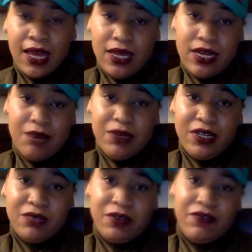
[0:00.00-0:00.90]
And not
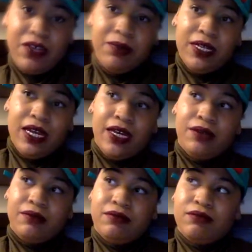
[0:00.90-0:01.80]
because my family, like,
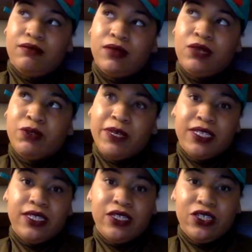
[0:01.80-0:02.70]
it was
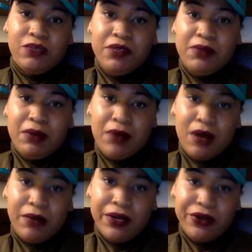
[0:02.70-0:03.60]
basically just me, my
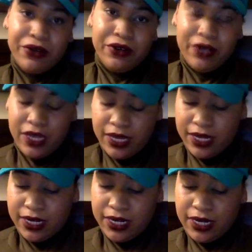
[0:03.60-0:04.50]
mom, my daughter,
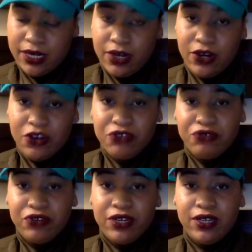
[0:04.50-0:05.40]
and her
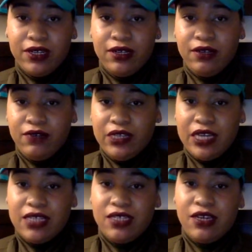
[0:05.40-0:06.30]
friend for
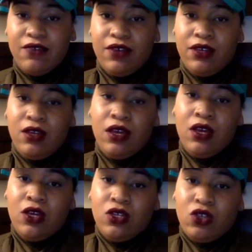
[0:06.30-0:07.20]
Thanksgiving.
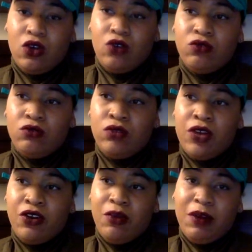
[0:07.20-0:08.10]
So
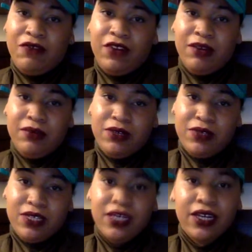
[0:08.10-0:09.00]
not all of my family
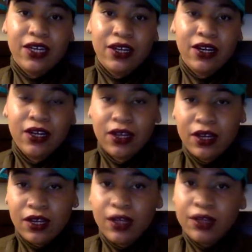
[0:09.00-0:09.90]
was here,
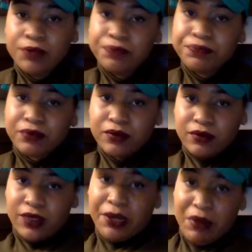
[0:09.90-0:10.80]

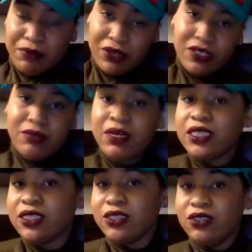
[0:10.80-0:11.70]
like my brothers and my
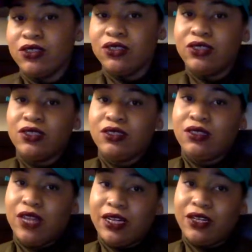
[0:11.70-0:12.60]
sisters,
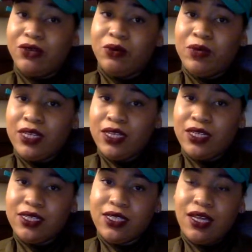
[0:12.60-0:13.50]
like it normally is.